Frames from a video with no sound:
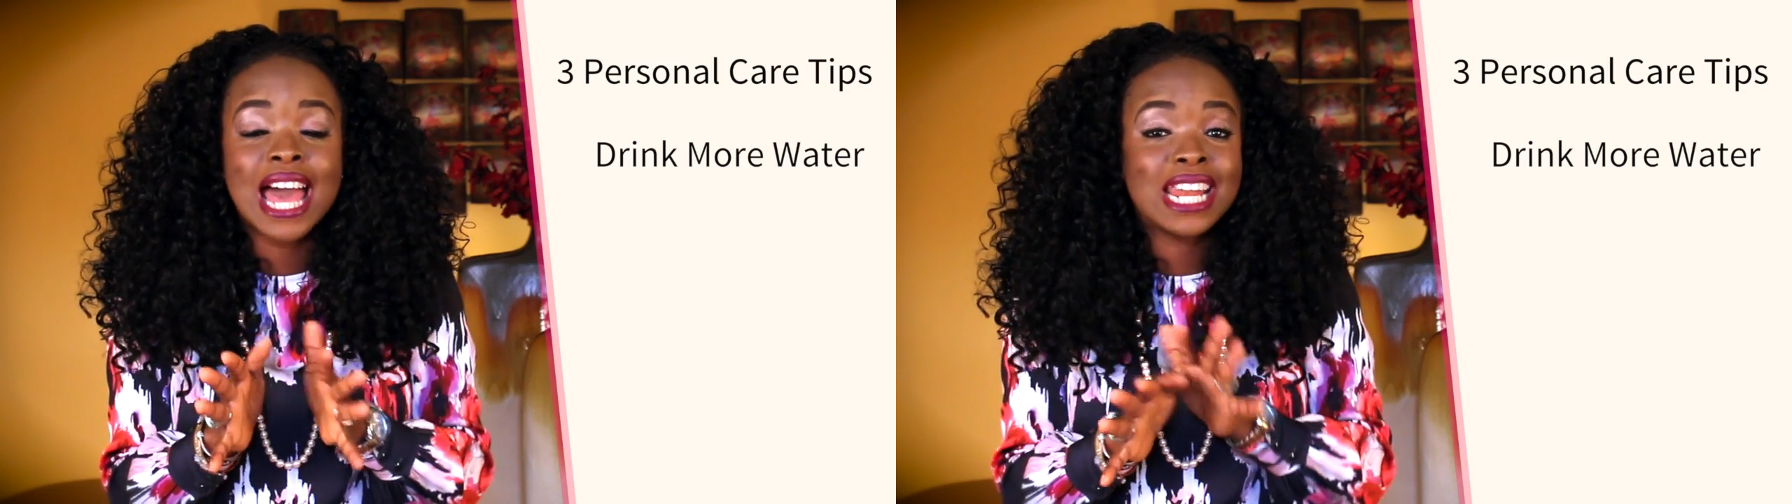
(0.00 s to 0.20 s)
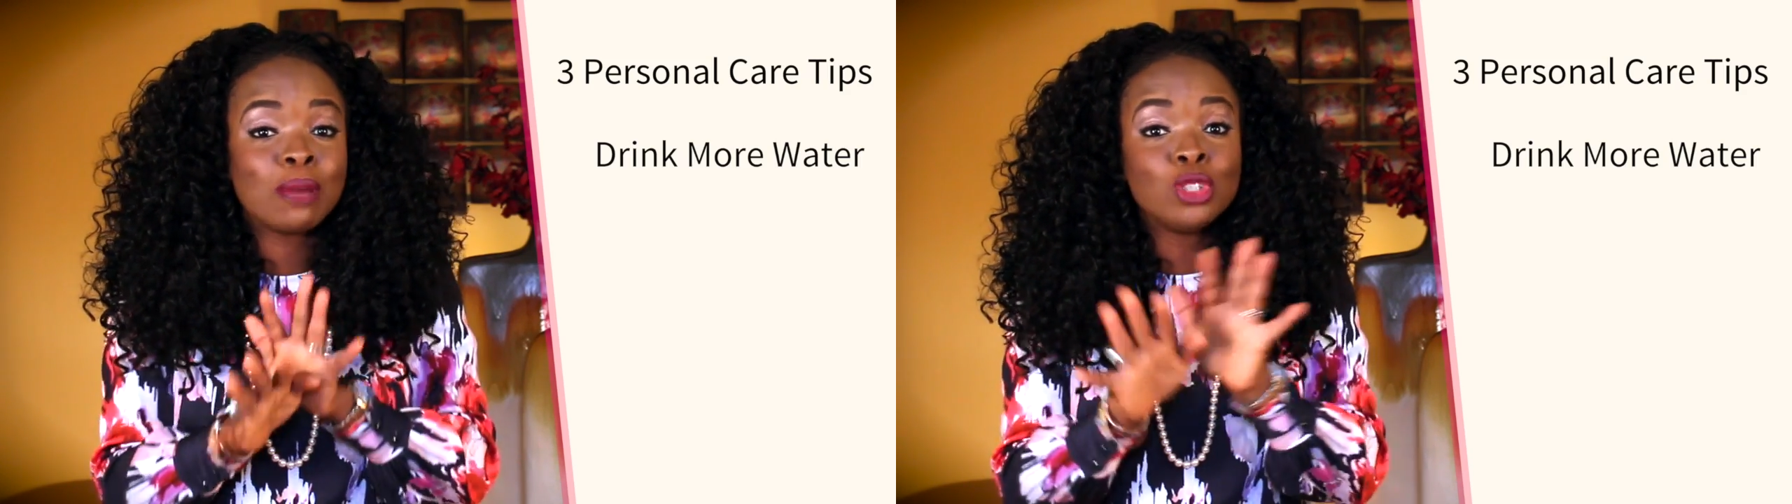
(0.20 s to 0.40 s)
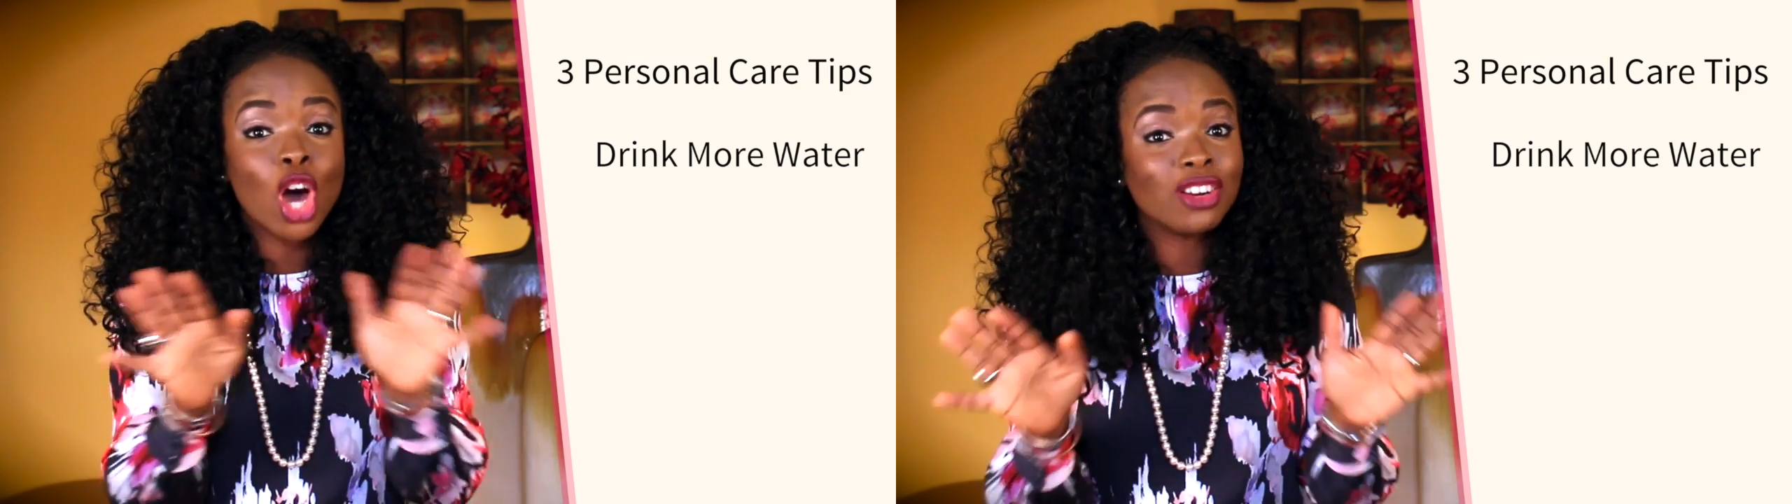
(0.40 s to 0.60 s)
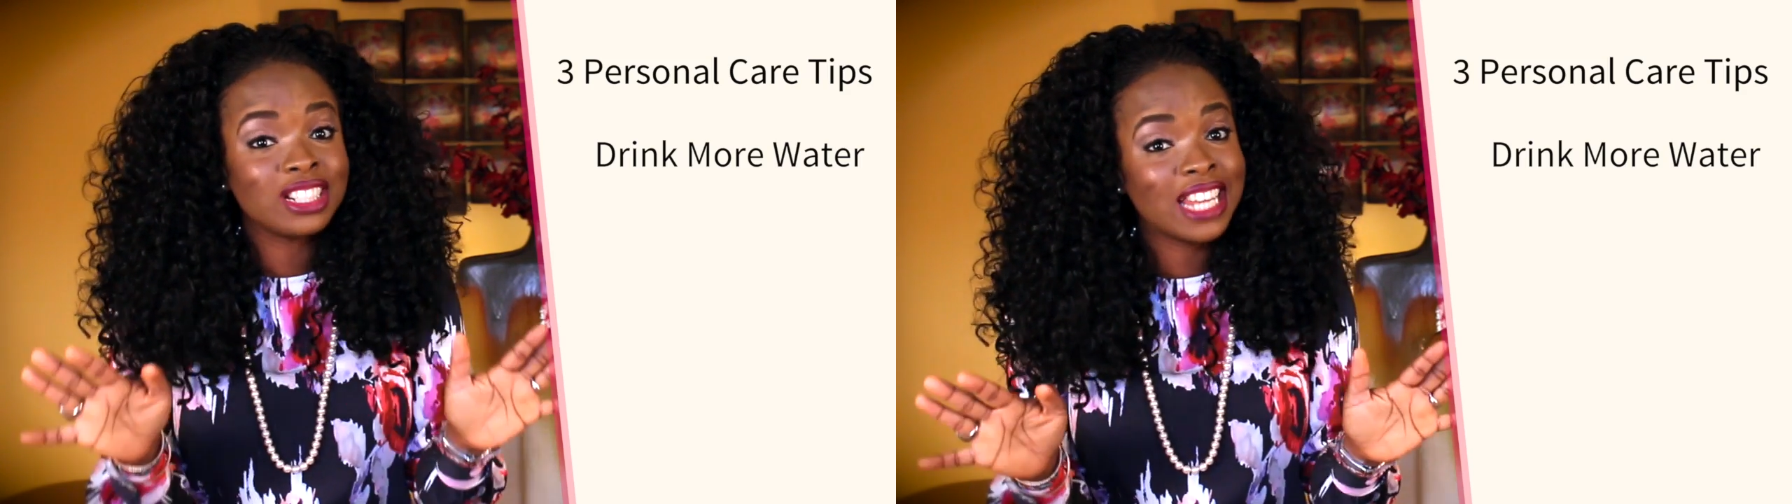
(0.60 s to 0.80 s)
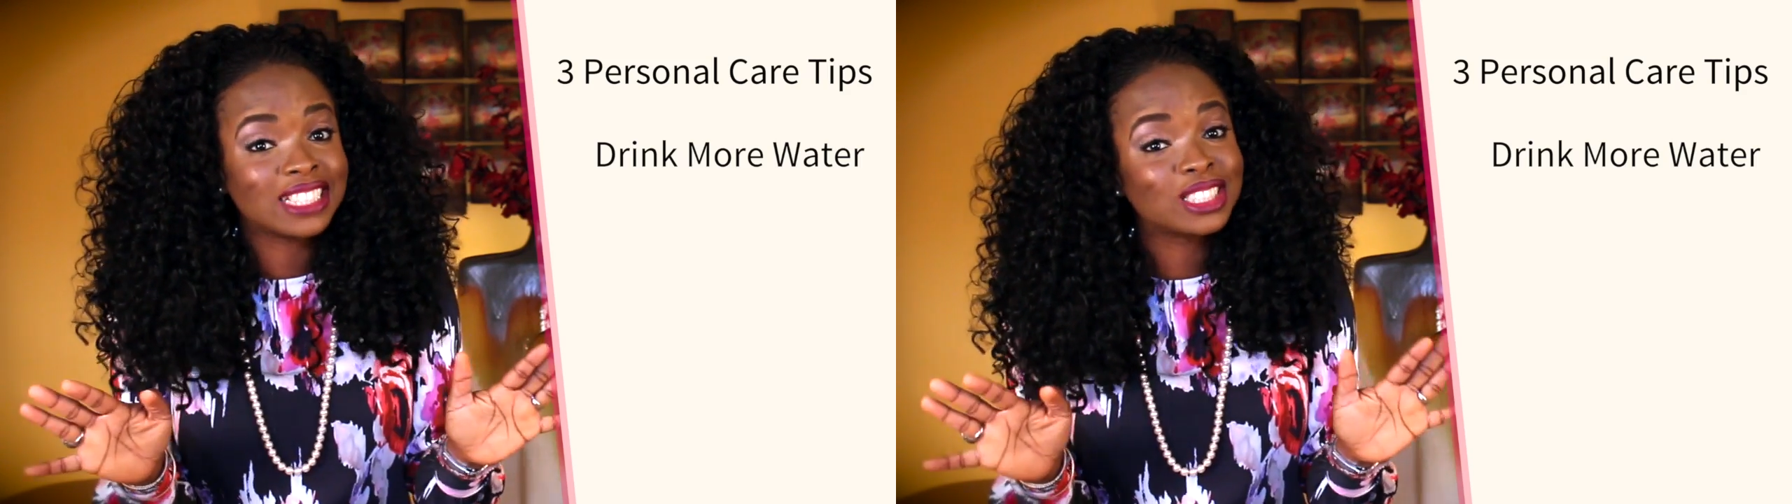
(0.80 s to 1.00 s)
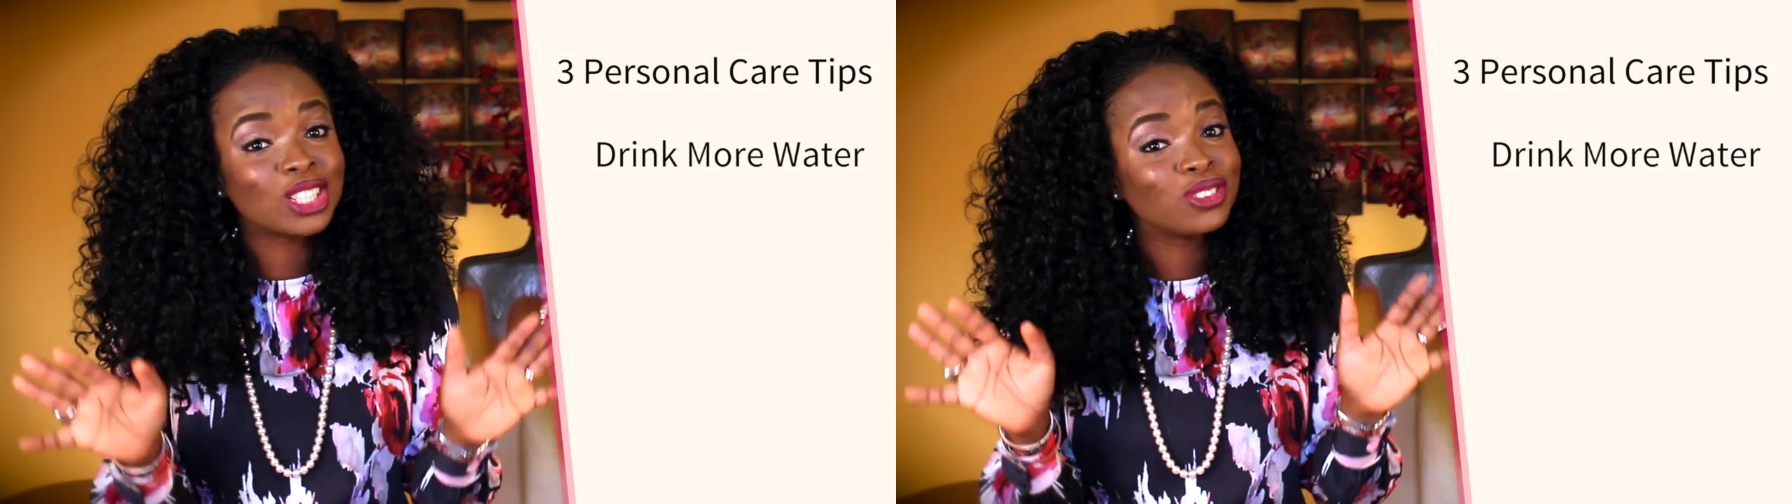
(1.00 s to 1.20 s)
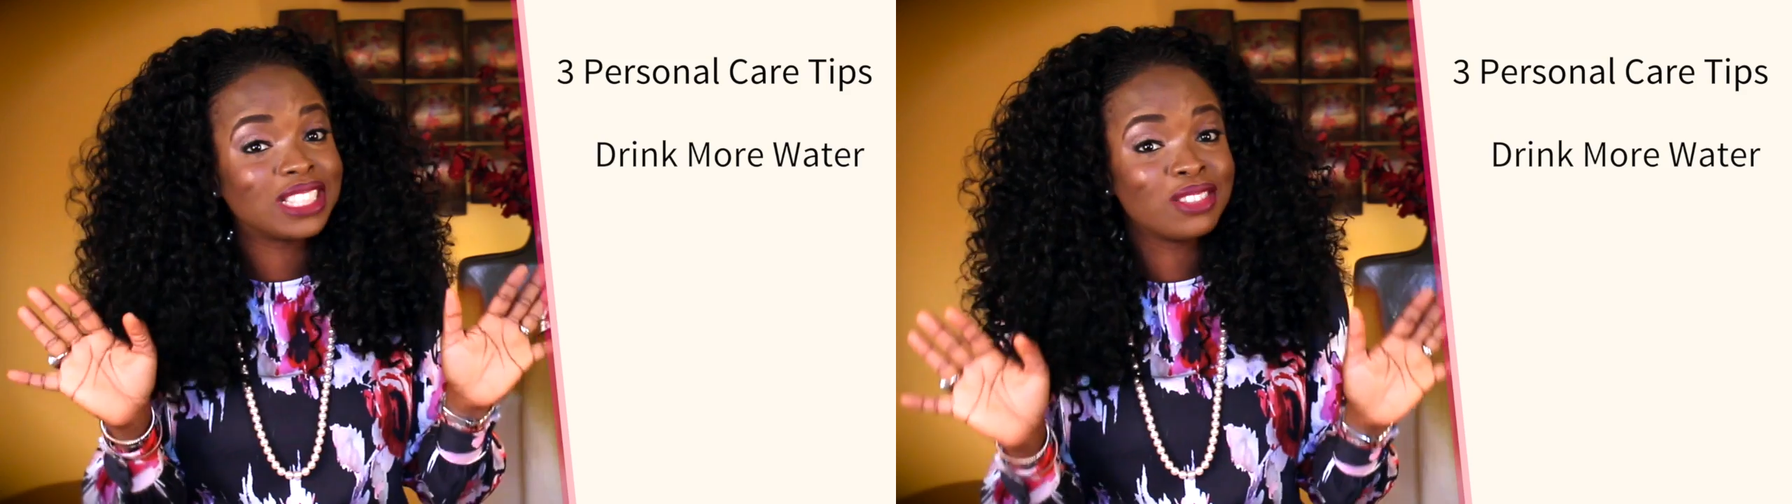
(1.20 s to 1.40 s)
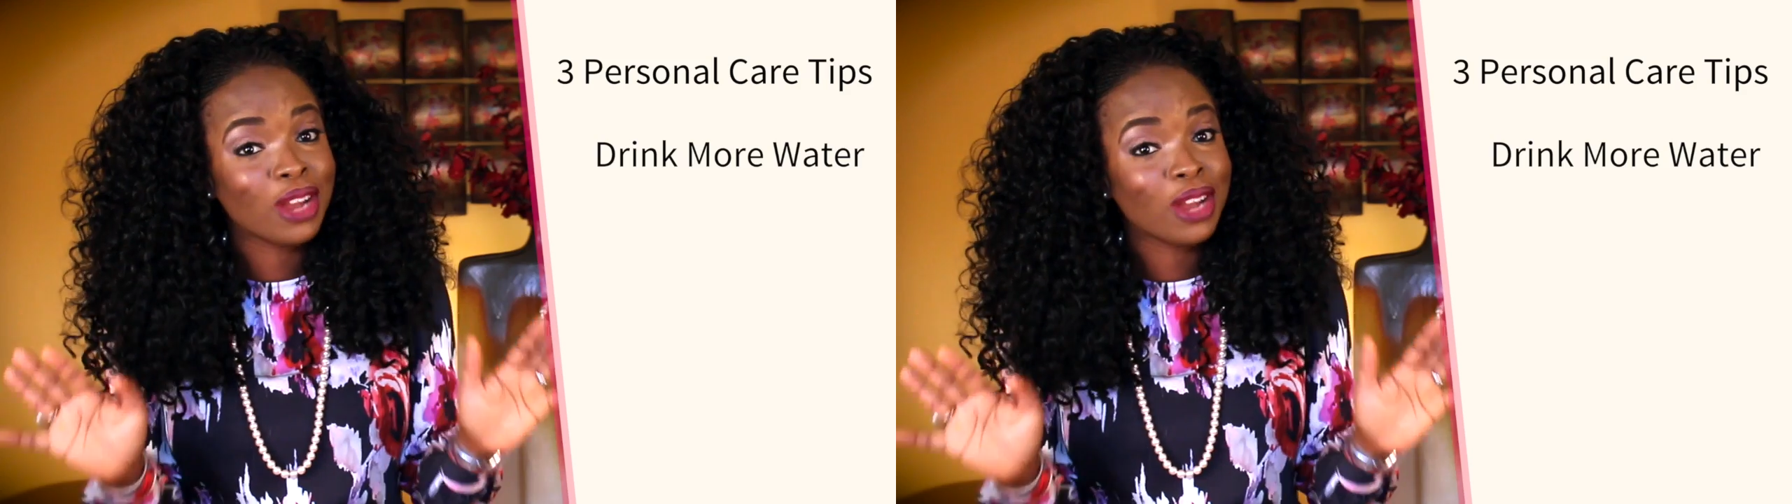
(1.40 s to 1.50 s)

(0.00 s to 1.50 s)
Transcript: and I'm not necessarily